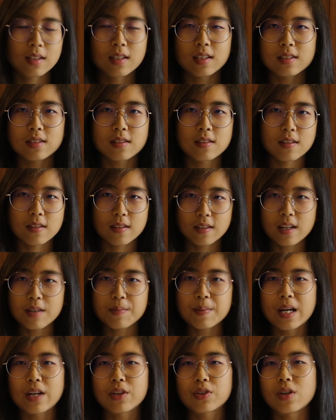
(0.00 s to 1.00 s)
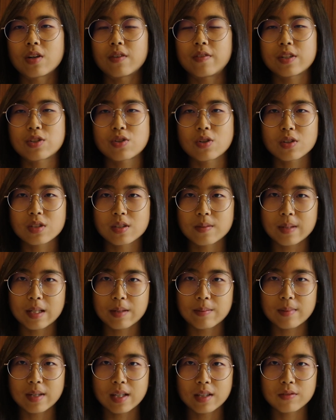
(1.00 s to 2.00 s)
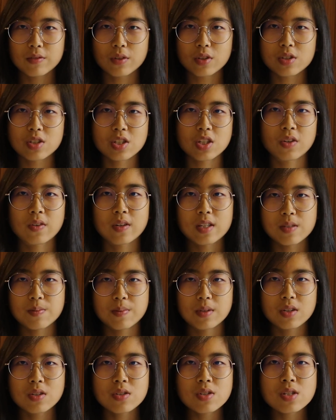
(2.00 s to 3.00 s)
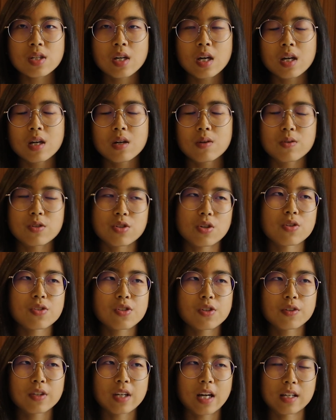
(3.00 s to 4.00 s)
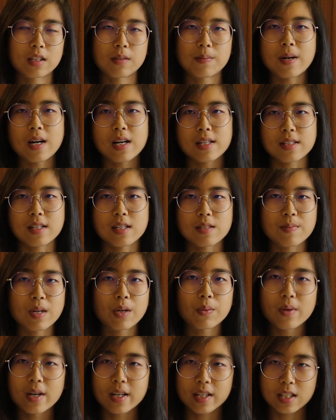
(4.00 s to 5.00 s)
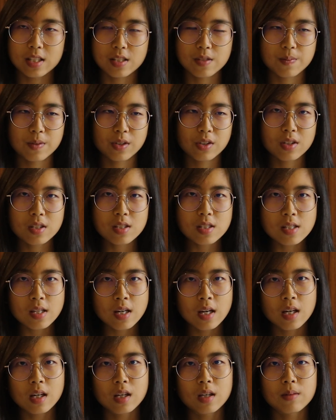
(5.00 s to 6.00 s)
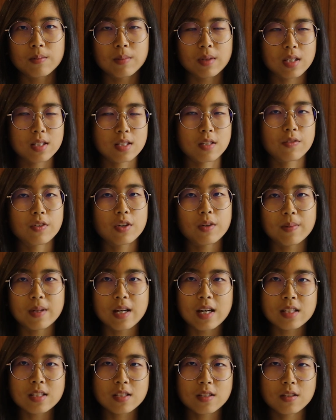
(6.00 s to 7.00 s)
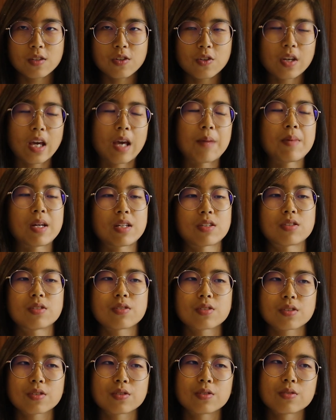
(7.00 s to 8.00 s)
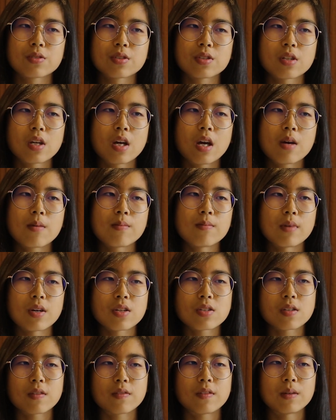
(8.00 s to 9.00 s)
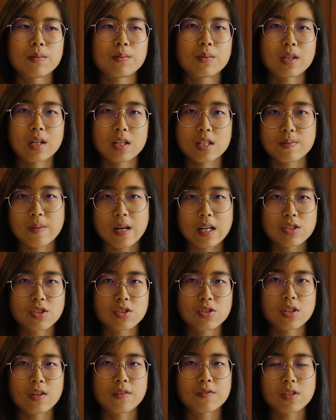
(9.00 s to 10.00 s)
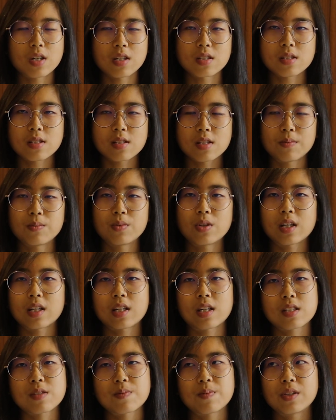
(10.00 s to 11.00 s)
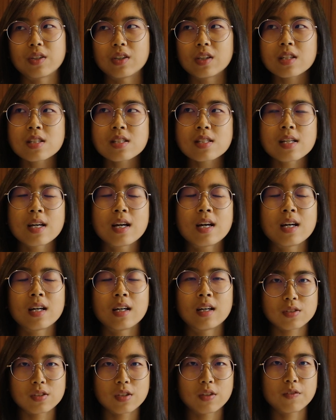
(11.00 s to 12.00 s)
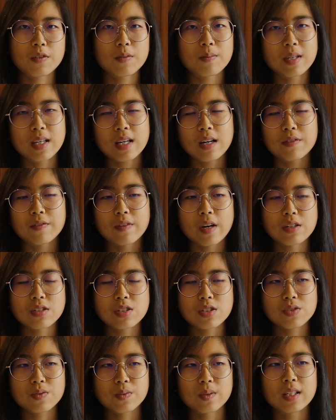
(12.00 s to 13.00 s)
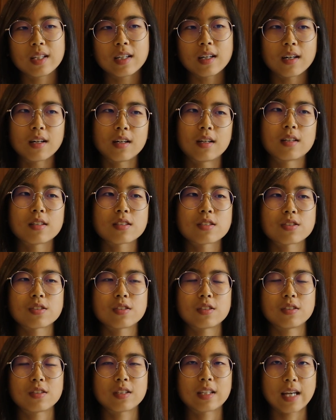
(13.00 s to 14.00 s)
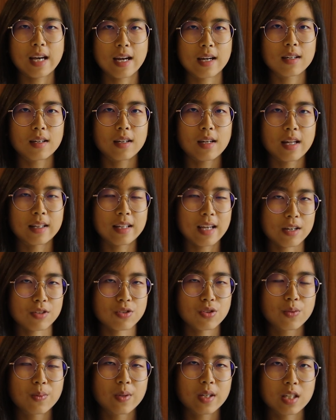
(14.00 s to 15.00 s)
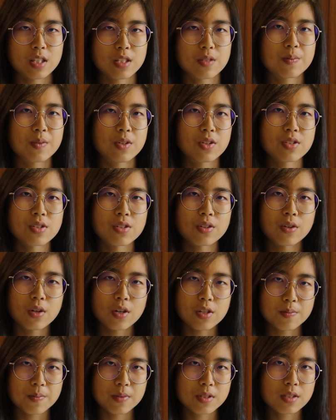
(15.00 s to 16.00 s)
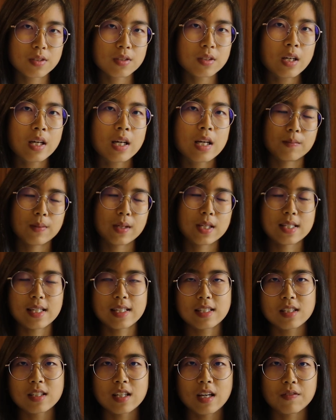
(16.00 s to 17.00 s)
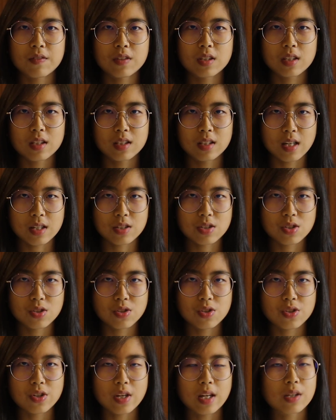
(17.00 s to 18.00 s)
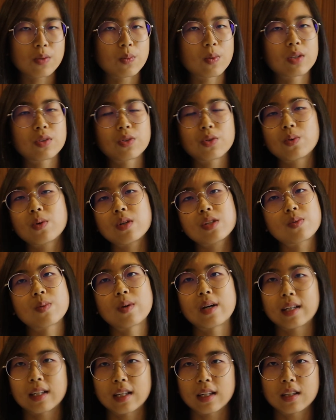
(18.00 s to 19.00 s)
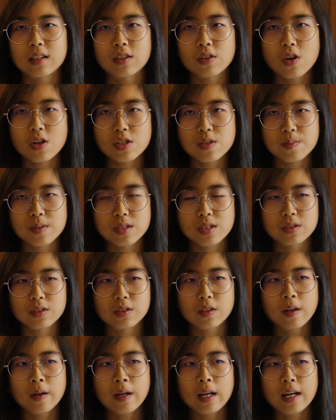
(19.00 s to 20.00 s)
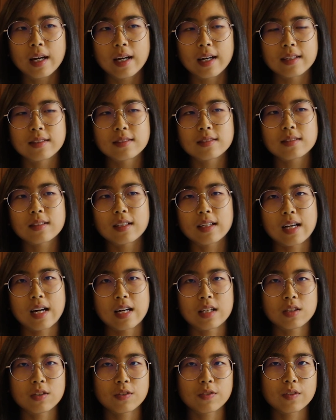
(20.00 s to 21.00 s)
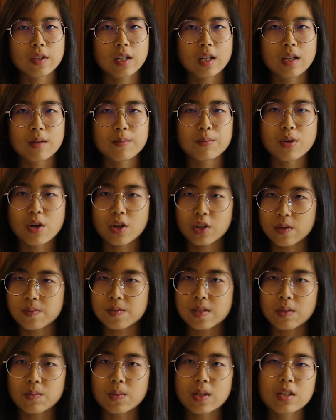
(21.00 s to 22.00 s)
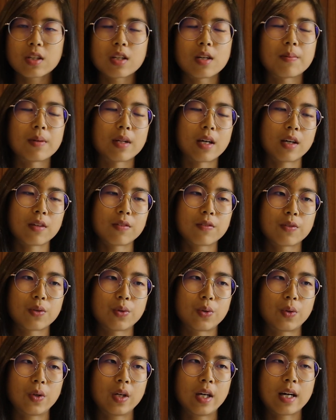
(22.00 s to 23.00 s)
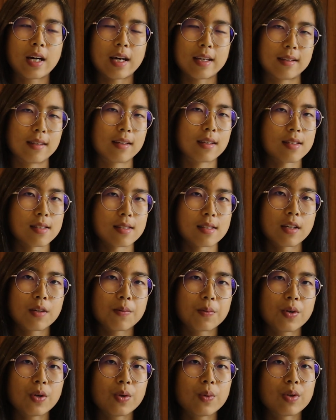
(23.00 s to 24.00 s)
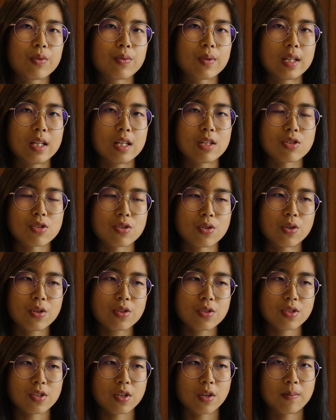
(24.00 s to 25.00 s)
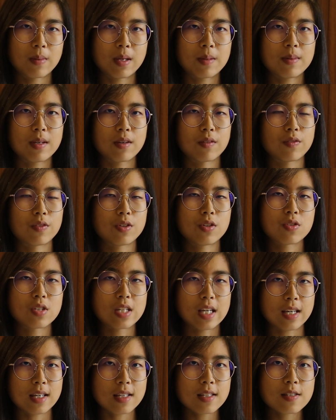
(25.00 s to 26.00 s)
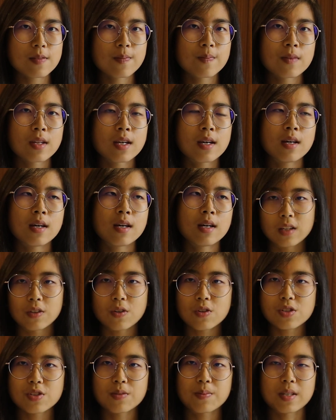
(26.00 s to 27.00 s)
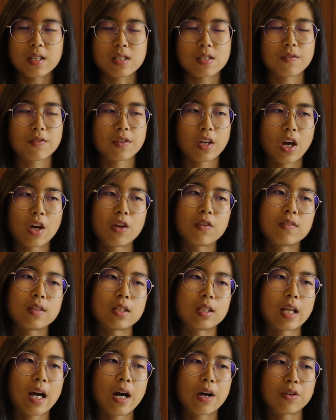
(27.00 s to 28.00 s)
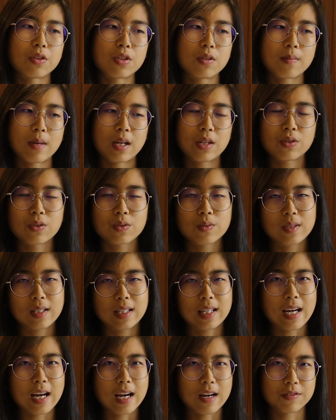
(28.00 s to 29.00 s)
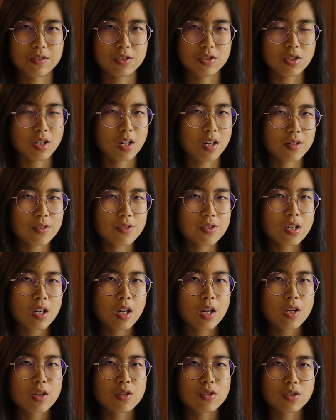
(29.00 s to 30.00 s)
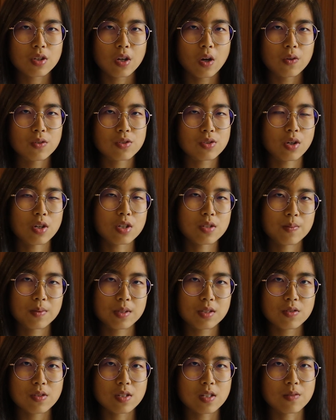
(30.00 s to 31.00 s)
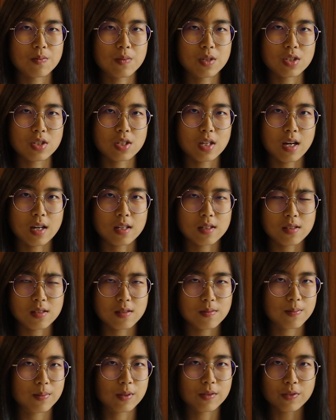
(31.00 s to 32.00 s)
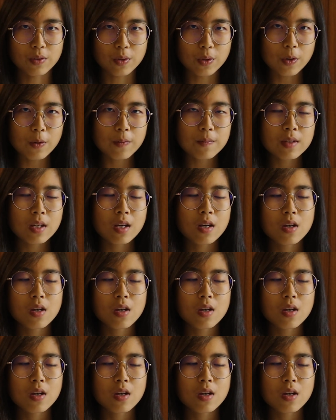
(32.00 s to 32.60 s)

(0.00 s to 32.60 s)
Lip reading: And in the third paragraph, I talked about my volunteering experience, which also kind of passed as my work experience, because if you're applying to the UK medical schools, most of them would expect you to have done some work experience. So for me, I found it really hard to get an actual work experience in a hospital because I didn't have any connections to anyone who was working in a hospital. And the kind of programs that we could apply for, I think in Singapore, were really short, so maybe a few days. And also because of COVID now, you may not really have the chance to go into hospitals as much as before.